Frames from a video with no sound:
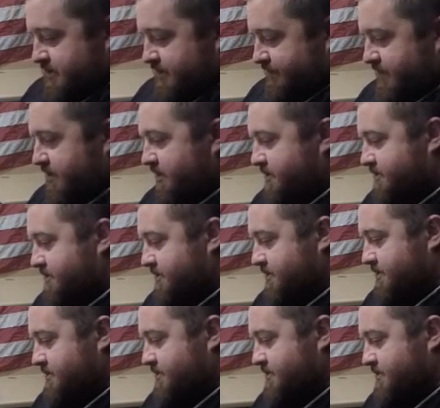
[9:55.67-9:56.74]
I've got,
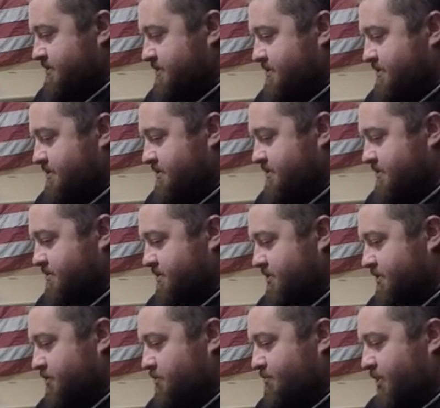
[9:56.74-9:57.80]
there's a
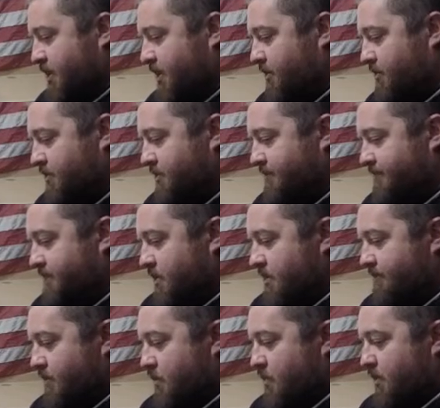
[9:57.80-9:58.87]
little bottle
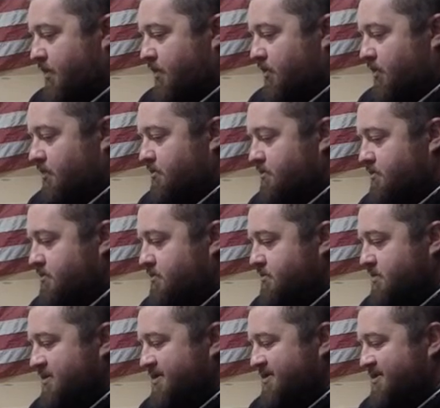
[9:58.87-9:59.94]
of oil.
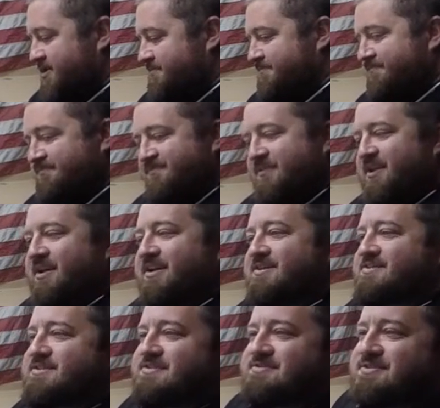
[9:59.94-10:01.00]
And
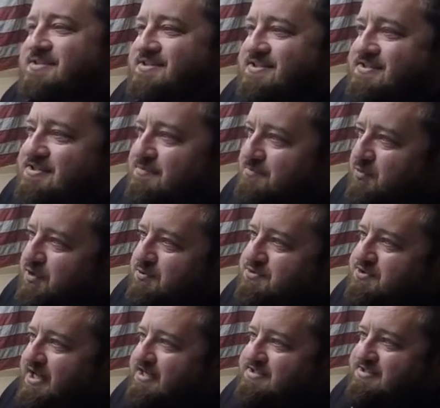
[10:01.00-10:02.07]
this is one of those
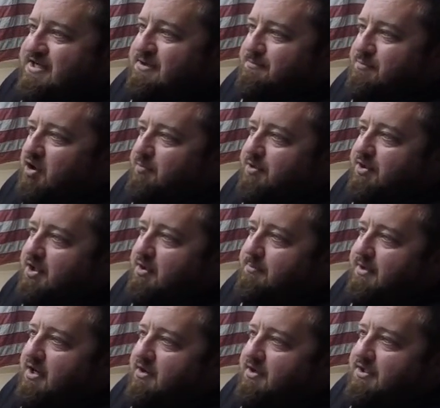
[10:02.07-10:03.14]
things that can probably come
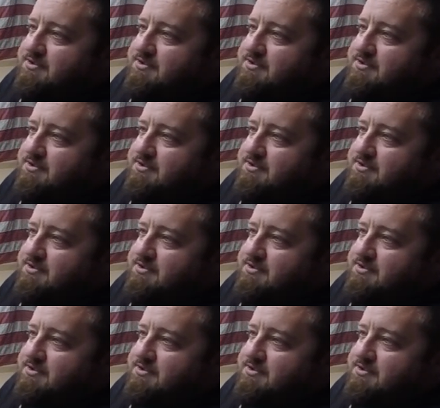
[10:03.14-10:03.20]
out.